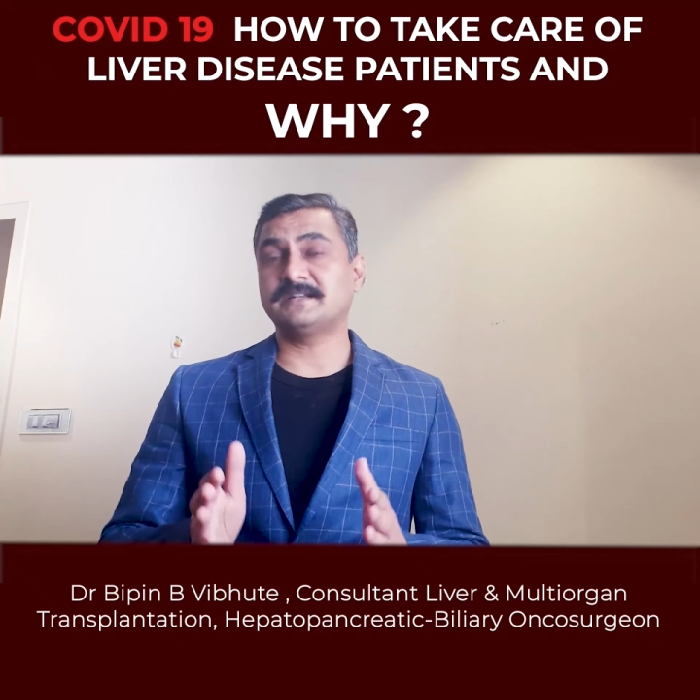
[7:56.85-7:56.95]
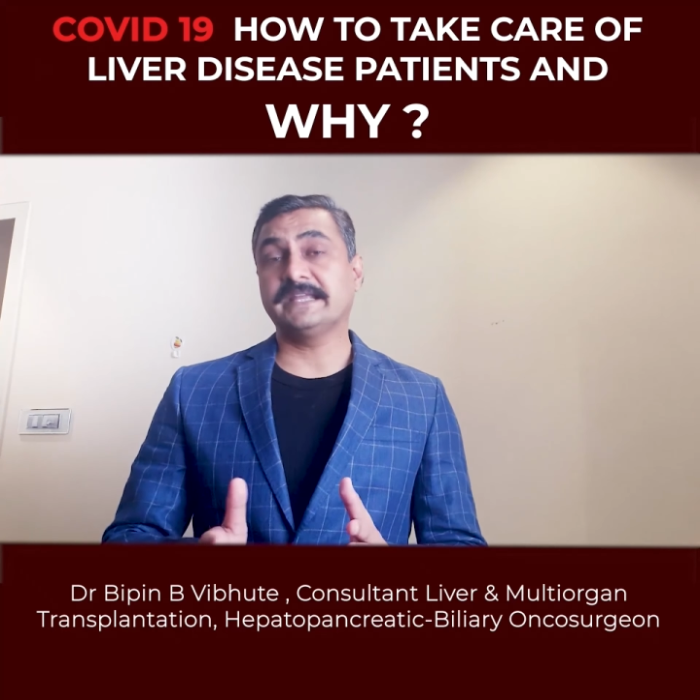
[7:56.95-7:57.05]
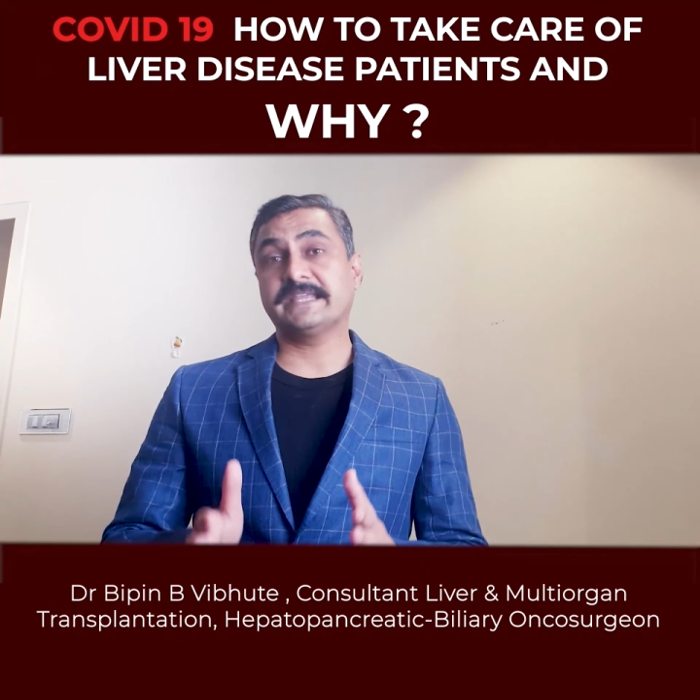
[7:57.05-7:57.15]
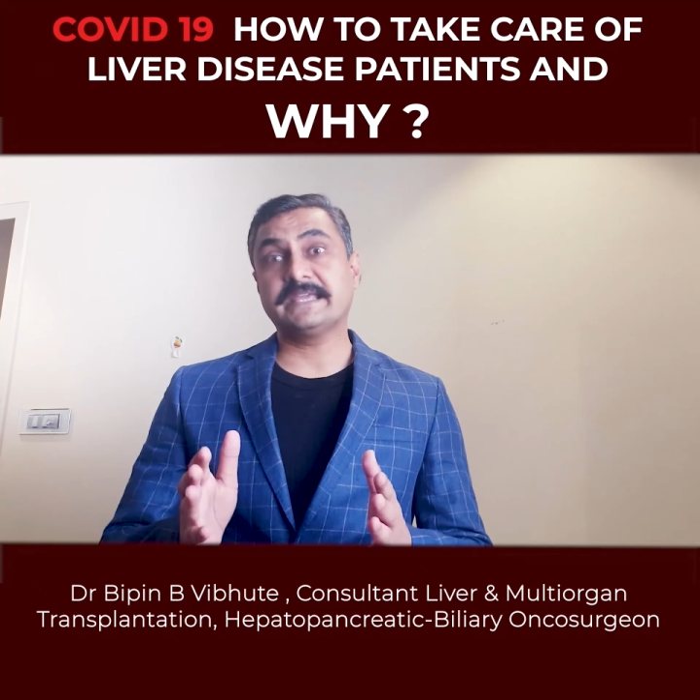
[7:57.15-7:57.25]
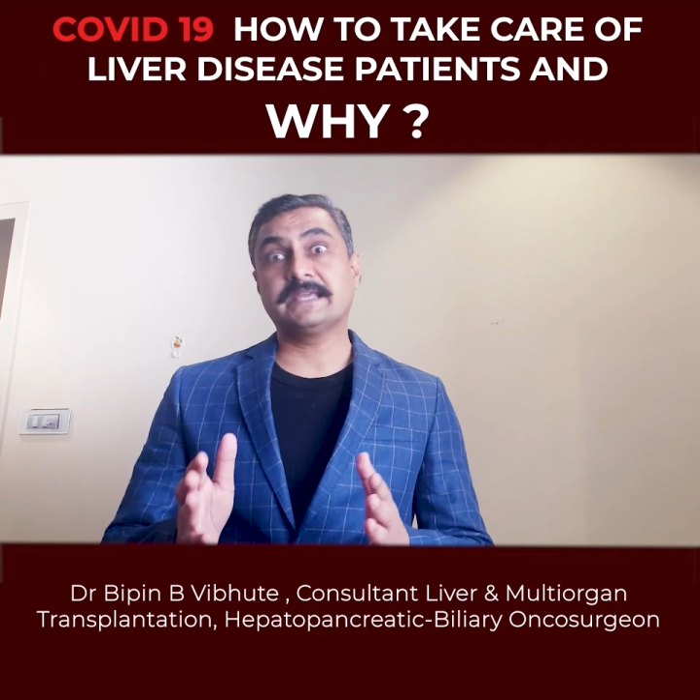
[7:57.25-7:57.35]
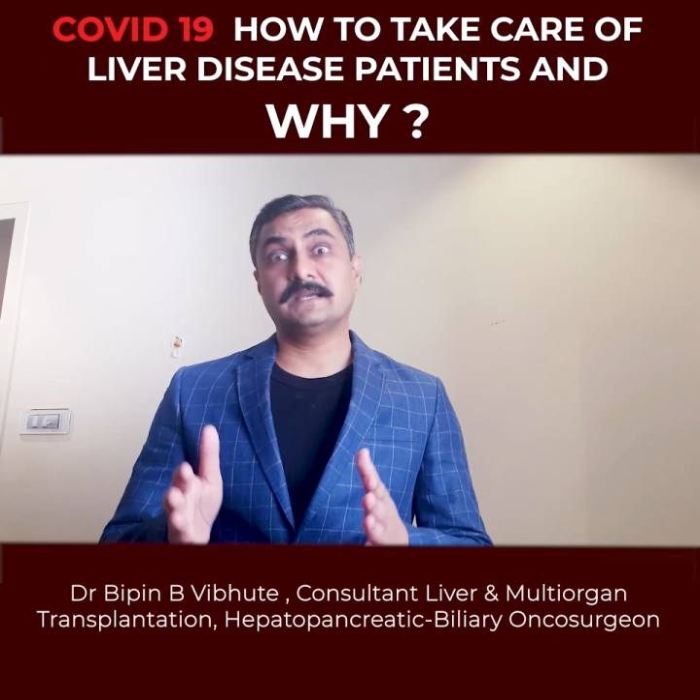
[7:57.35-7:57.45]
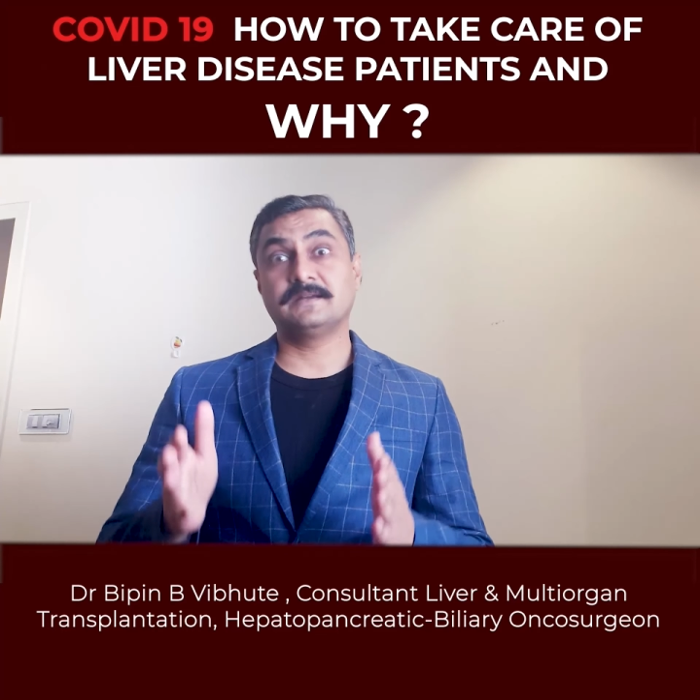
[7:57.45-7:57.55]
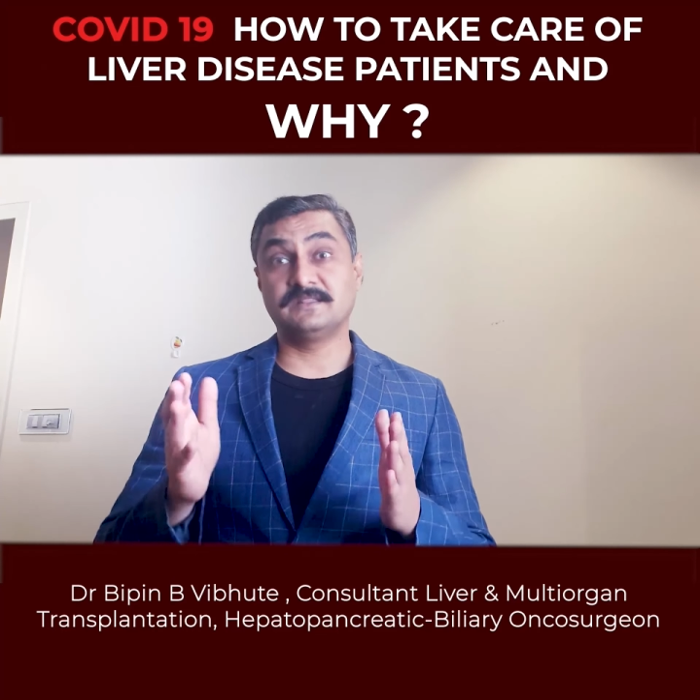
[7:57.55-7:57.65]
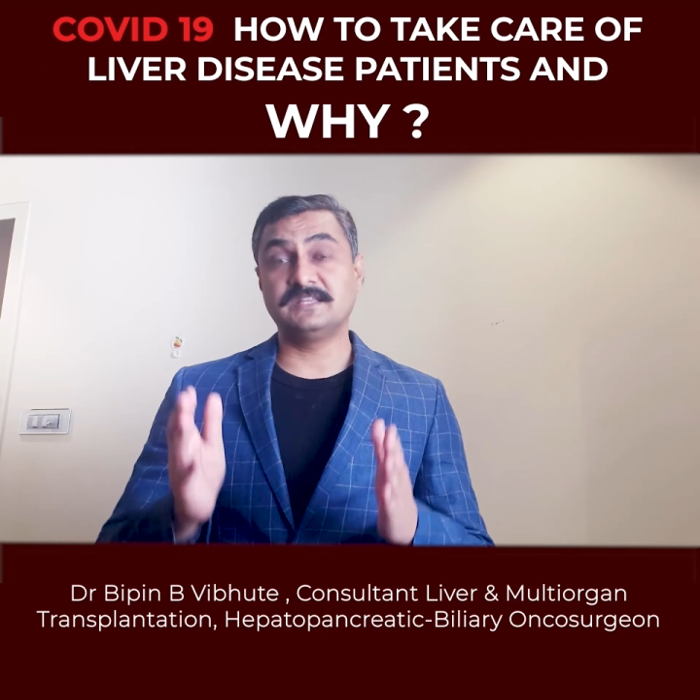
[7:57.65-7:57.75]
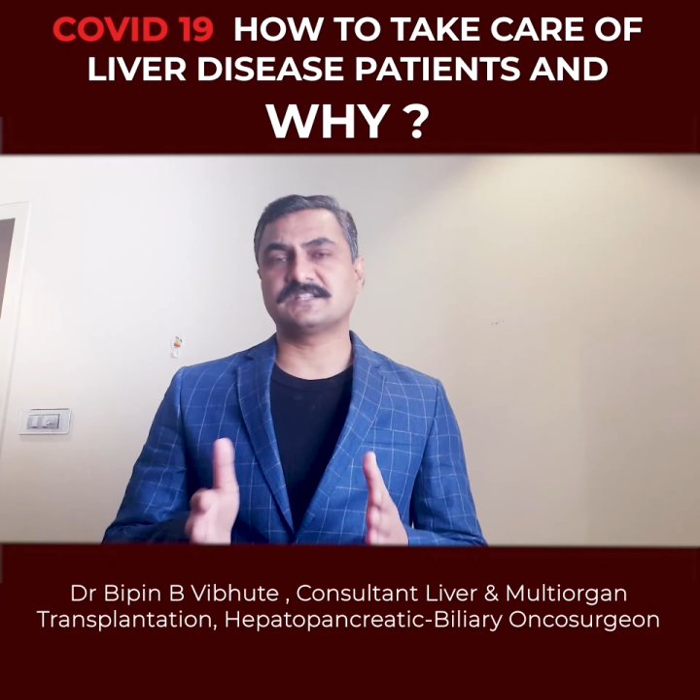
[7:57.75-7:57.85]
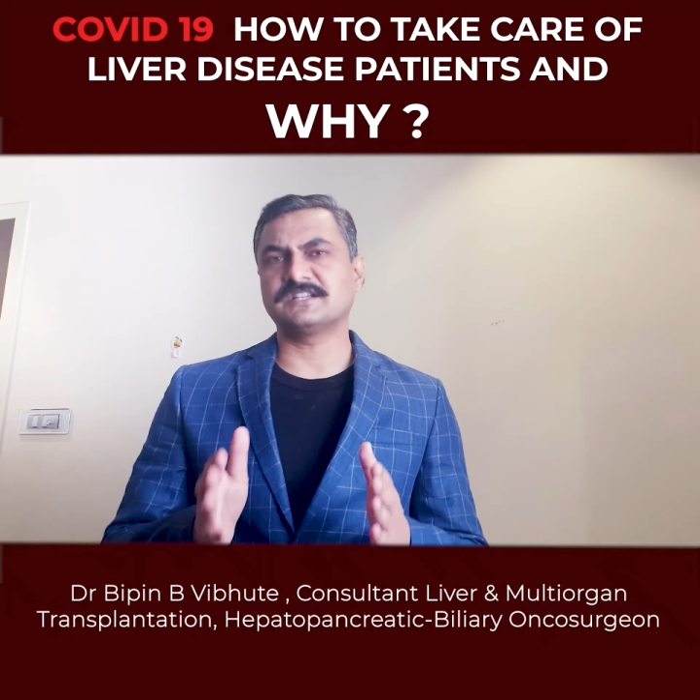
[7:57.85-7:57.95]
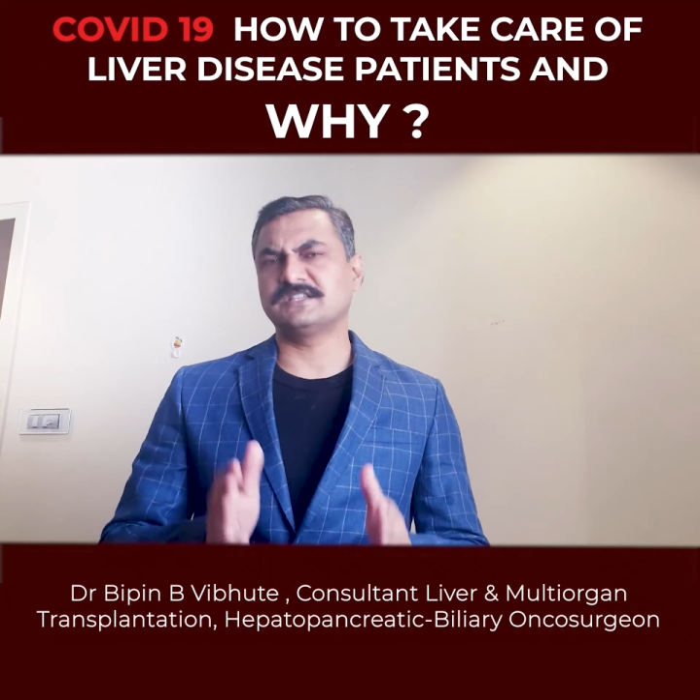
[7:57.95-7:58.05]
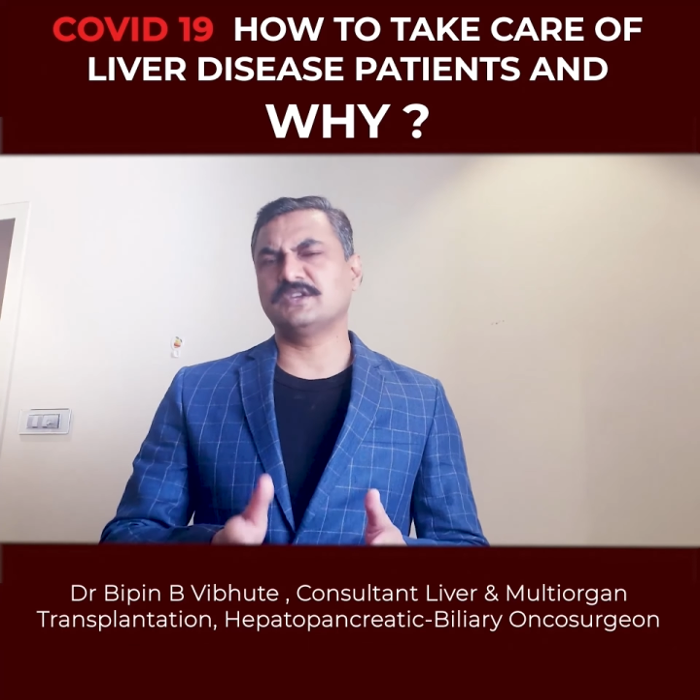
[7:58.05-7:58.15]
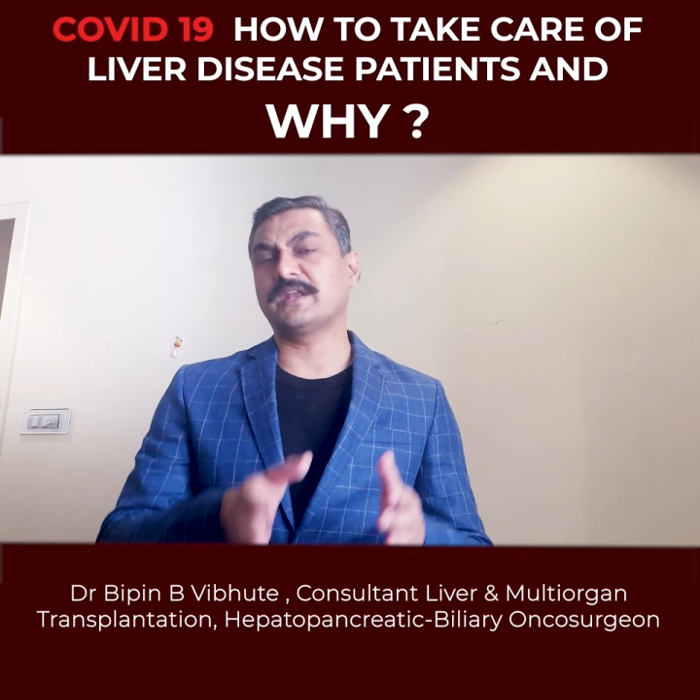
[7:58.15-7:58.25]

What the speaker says: taking these drugs. You